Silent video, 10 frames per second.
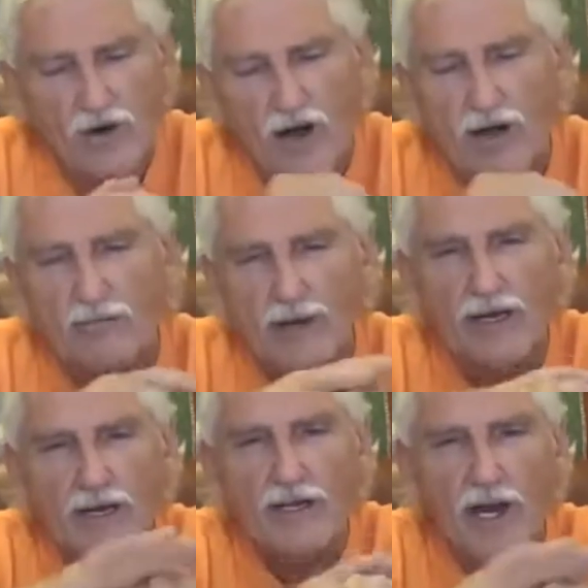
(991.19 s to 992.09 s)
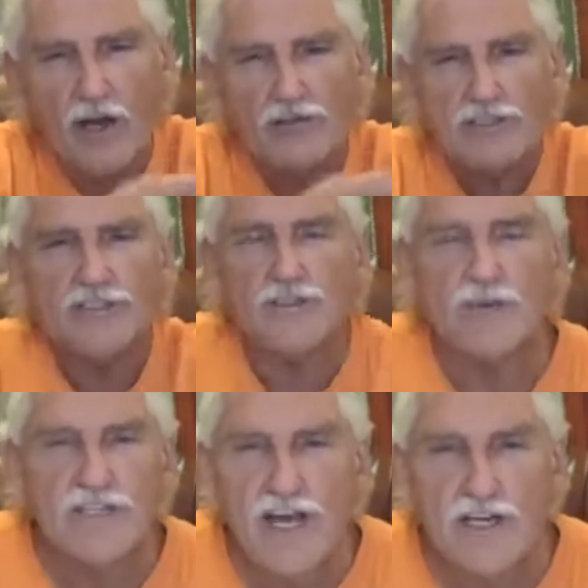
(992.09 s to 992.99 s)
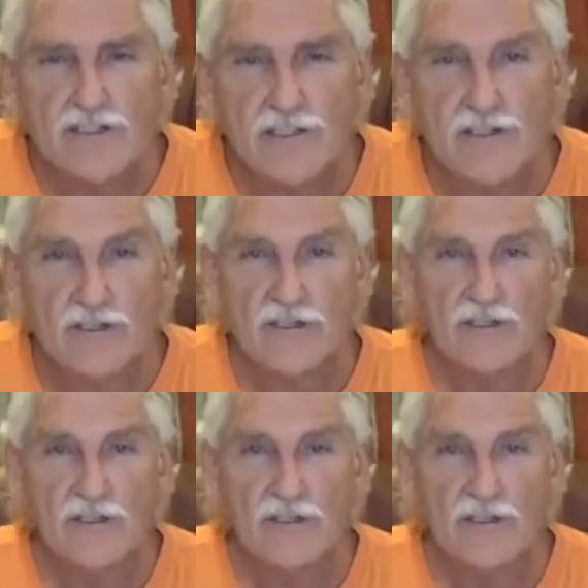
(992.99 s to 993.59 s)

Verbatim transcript: rub noses with nature,